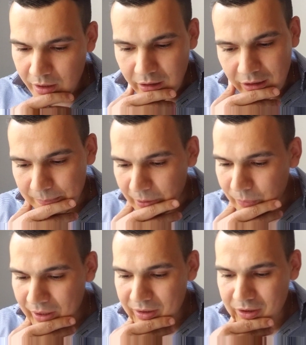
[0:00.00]
My
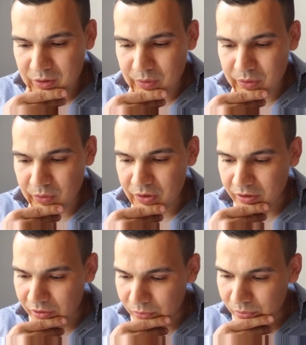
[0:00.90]
weight loss results
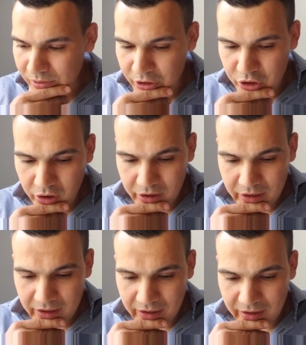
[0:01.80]
are really
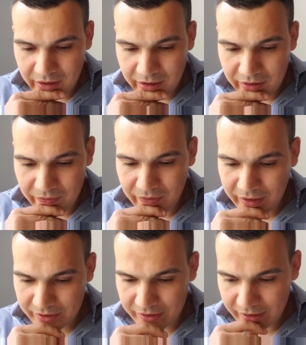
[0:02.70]
shocking and
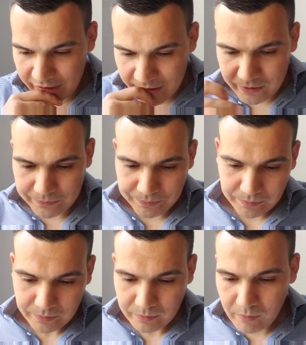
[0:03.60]
fast now.
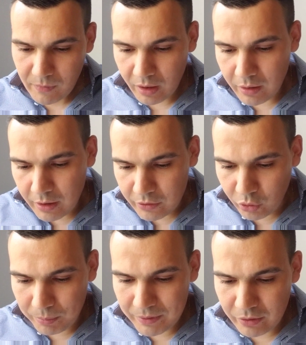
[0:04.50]
The
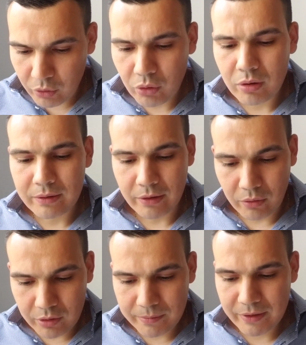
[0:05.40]

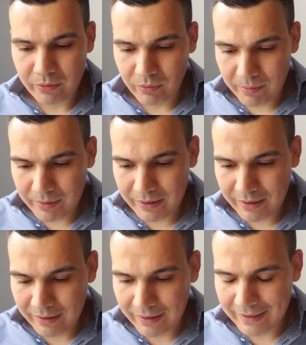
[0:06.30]
ultimate
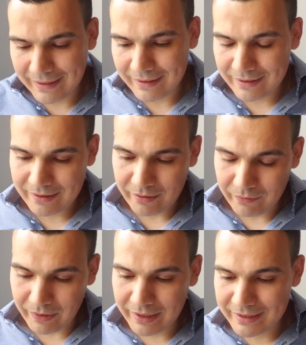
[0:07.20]
weapon against
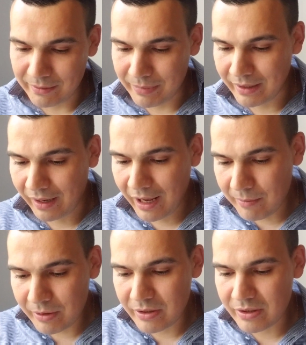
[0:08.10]
vice and bad
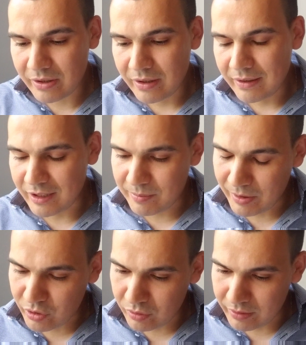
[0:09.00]
habits,
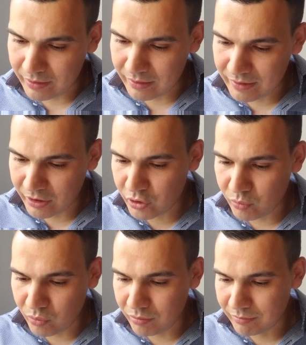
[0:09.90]
especially
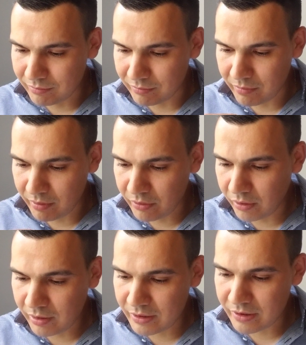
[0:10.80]
sexual
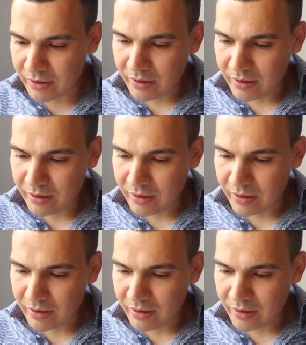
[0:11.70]
thoughts,